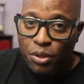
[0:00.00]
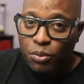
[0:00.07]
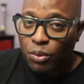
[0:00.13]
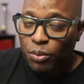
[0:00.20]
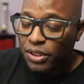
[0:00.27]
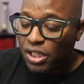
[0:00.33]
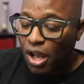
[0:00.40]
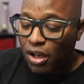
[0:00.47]

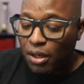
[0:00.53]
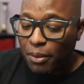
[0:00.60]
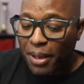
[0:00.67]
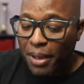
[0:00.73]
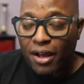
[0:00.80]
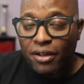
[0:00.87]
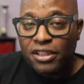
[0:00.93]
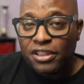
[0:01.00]
When we talk
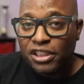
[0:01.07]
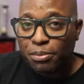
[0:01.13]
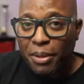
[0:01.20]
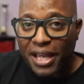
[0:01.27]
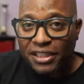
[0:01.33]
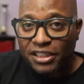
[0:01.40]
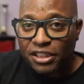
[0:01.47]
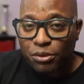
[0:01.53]
about
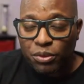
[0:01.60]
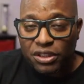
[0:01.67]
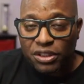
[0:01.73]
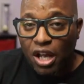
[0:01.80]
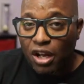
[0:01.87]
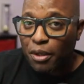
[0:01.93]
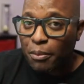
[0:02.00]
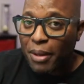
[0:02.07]
spaces, we're
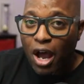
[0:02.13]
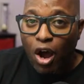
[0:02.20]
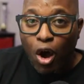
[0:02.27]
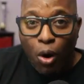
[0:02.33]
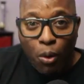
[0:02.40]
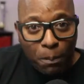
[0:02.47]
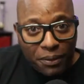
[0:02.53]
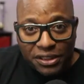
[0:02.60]
talking about
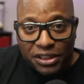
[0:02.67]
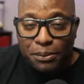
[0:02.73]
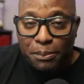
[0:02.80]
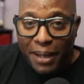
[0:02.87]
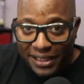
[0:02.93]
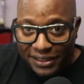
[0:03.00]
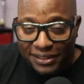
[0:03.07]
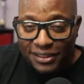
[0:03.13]
open
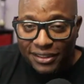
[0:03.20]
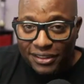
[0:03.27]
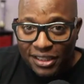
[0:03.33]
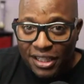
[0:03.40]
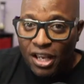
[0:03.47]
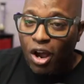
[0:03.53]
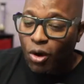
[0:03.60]
spaces.